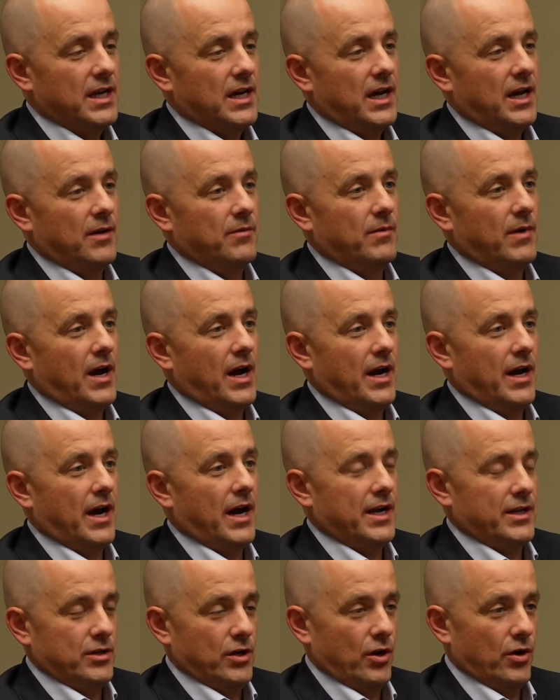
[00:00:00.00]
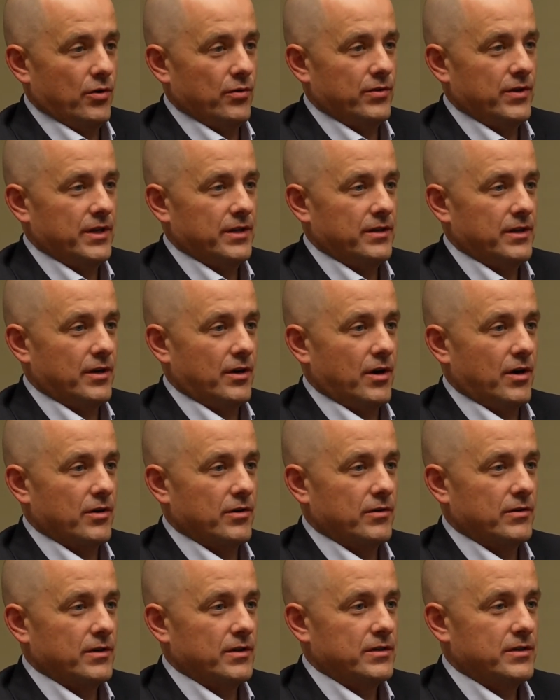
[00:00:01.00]
I know that there
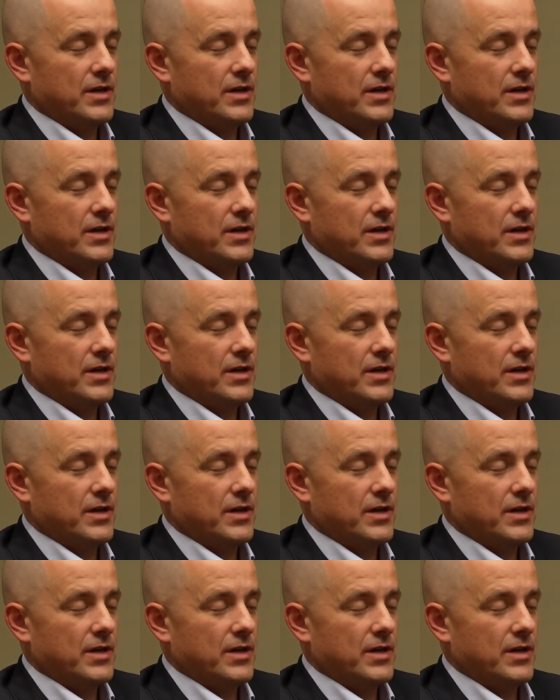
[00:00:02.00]
are